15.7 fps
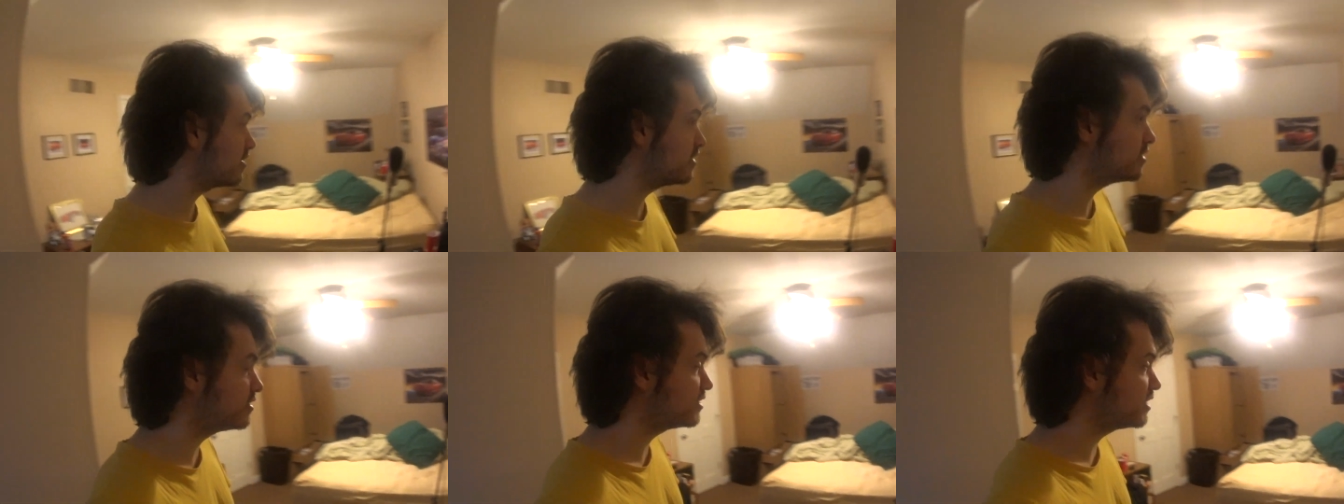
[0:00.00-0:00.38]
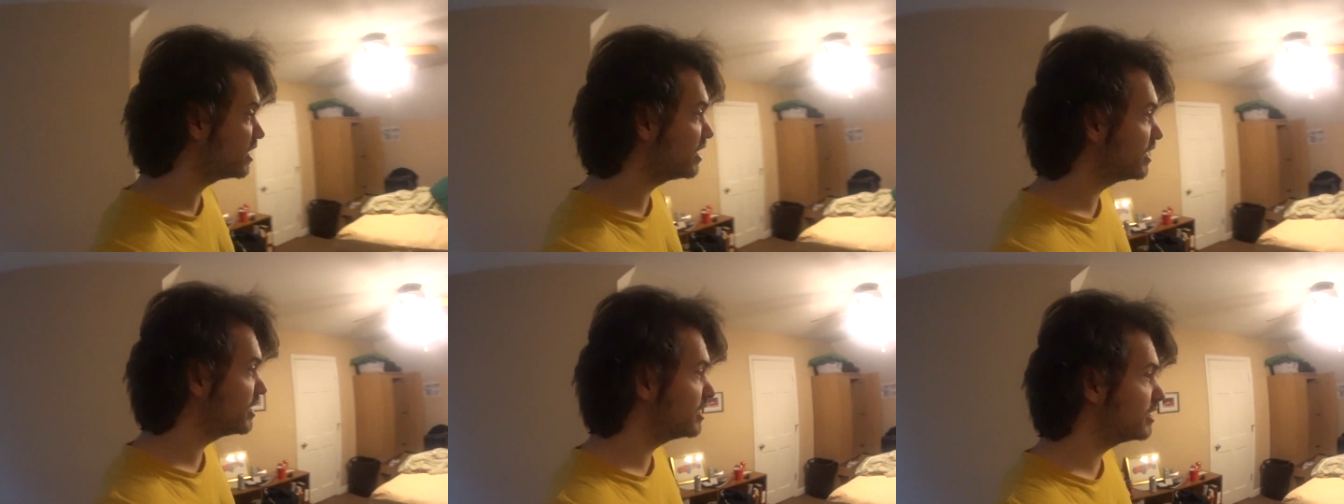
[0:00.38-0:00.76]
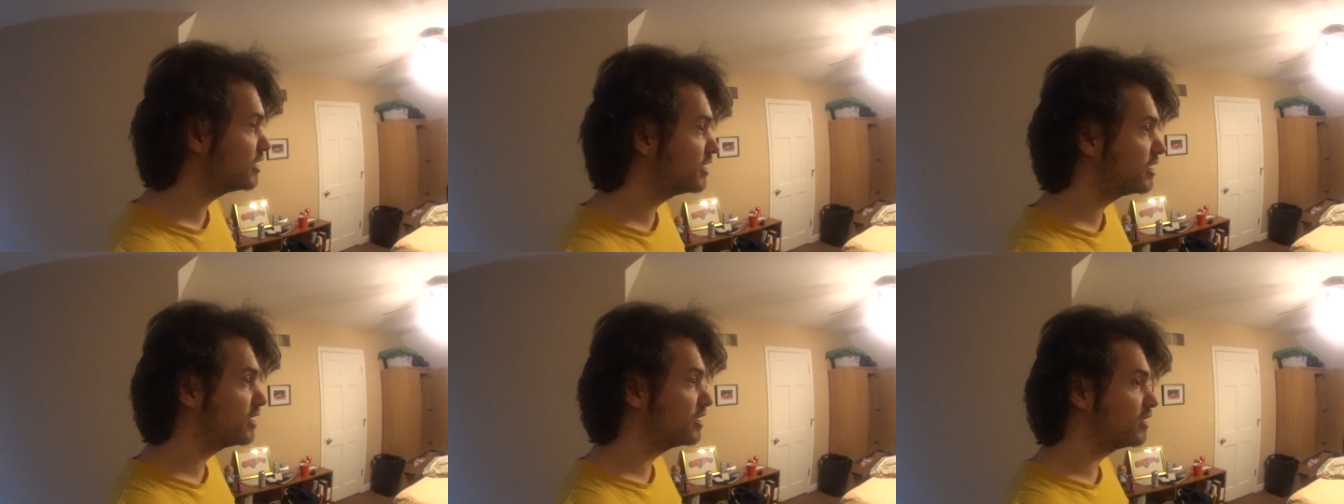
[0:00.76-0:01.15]
is
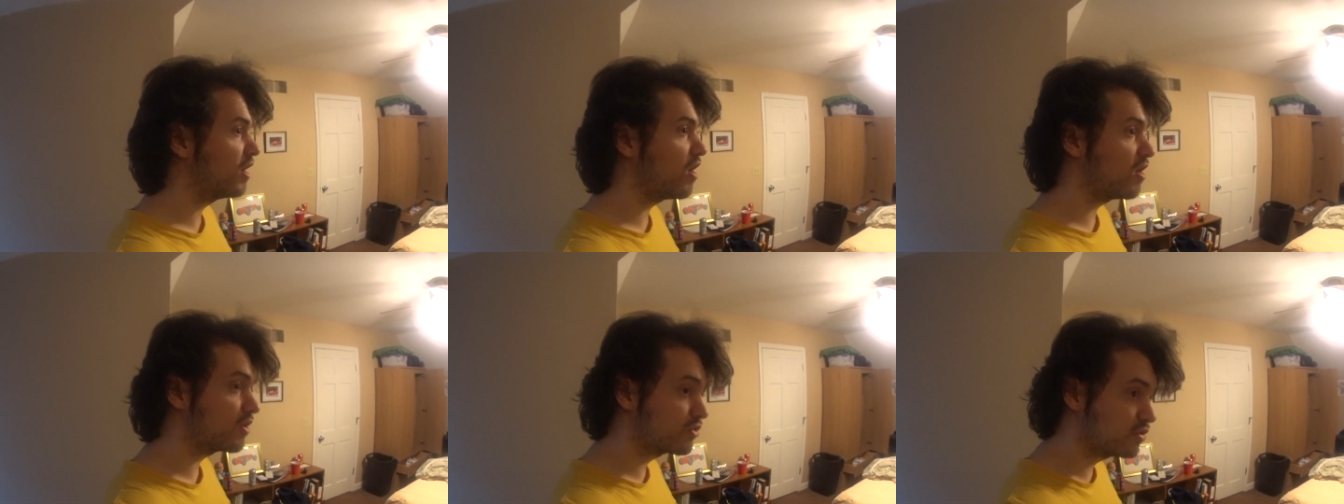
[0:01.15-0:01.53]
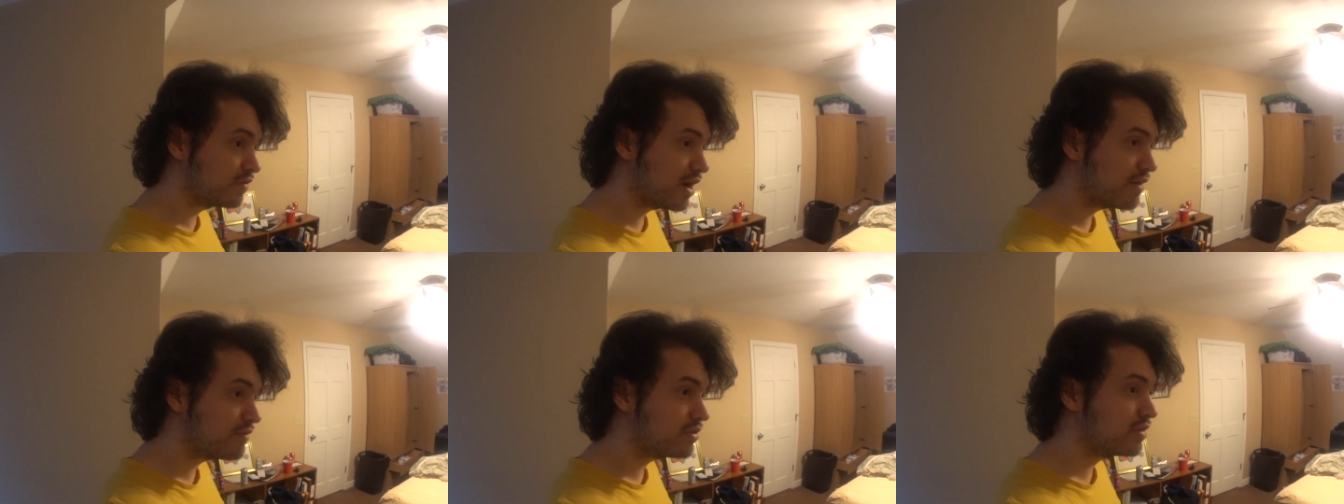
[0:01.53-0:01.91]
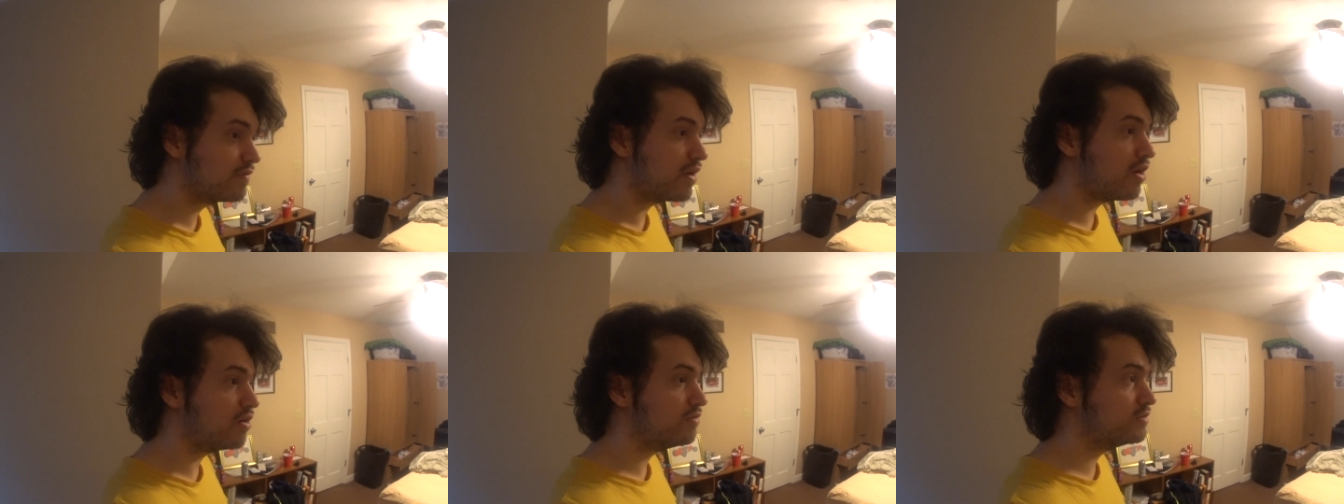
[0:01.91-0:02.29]
Ark Survival
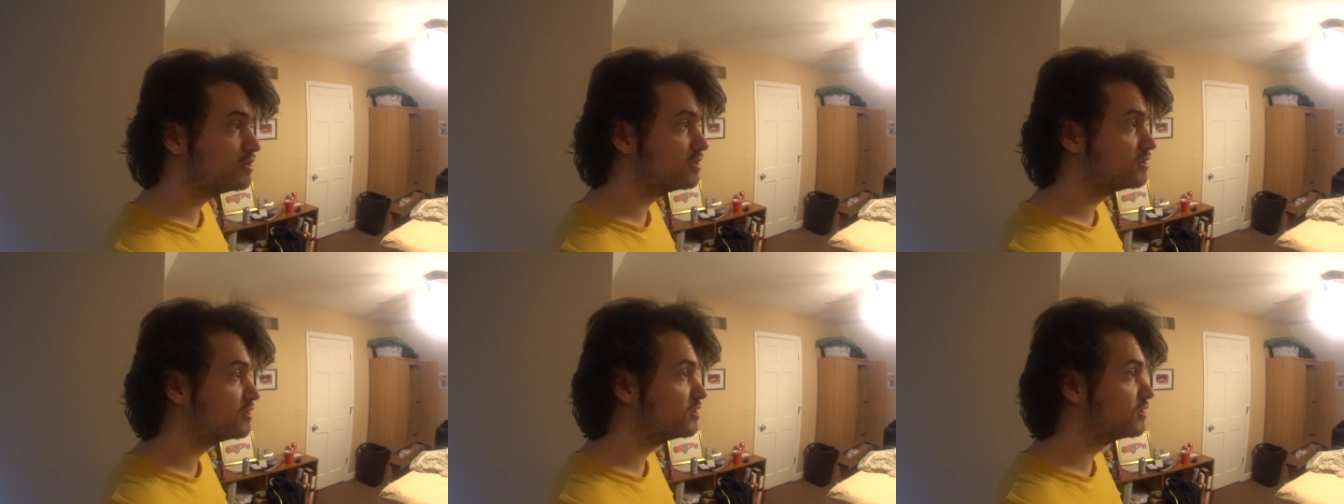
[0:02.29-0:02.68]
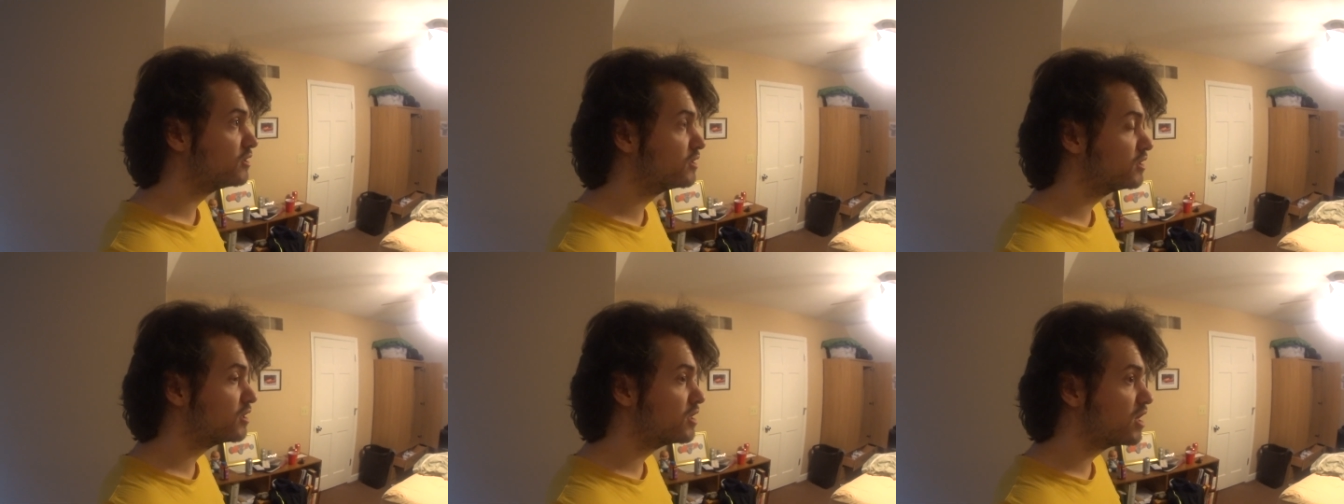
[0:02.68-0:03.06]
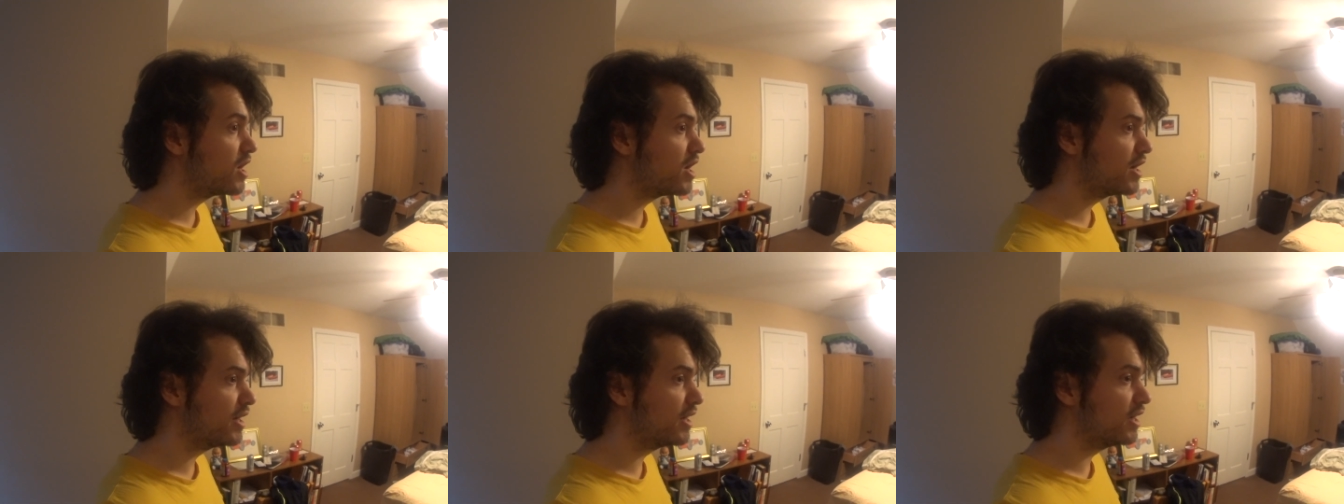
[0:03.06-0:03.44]
Evolved,
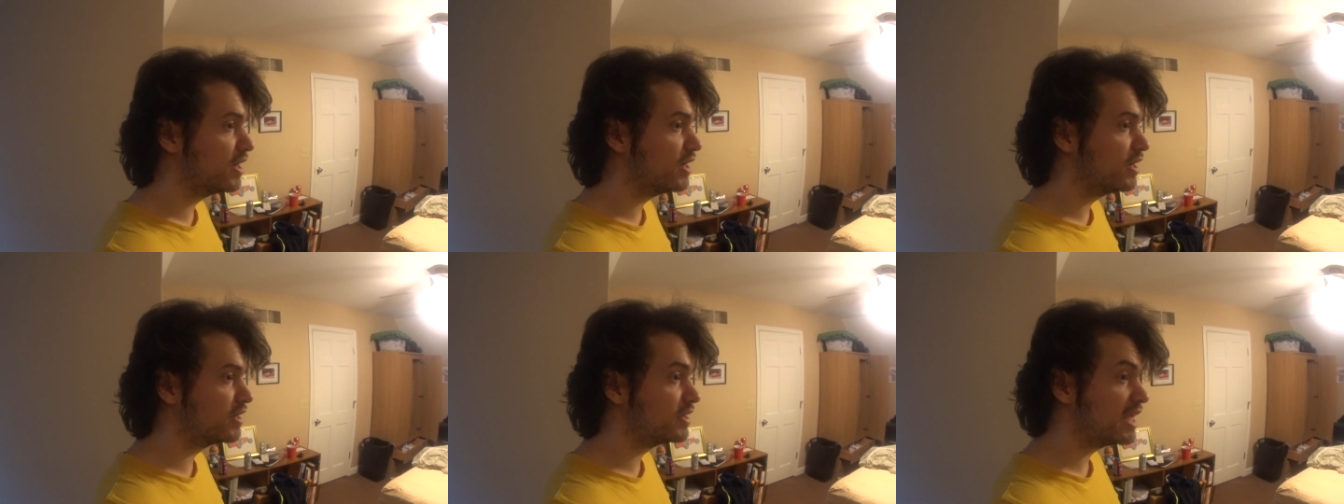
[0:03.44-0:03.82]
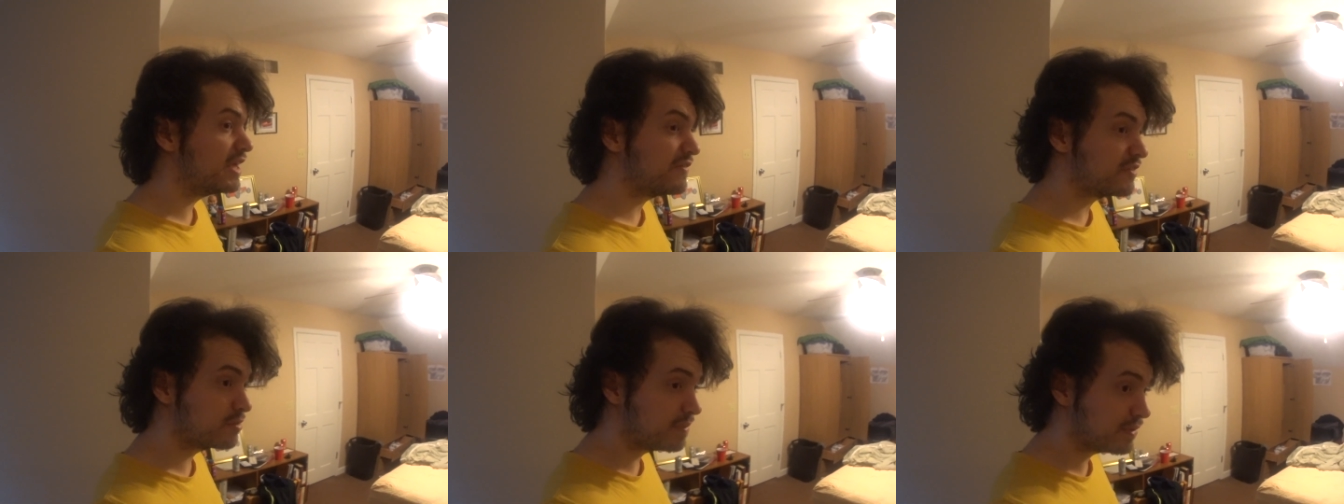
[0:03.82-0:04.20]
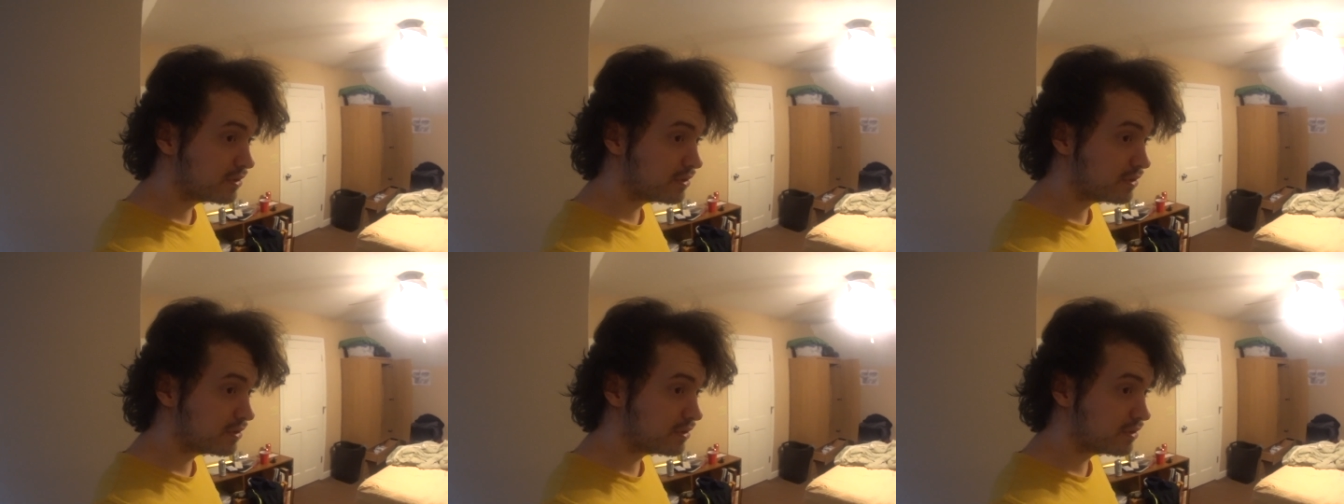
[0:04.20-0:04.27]
Need for Speed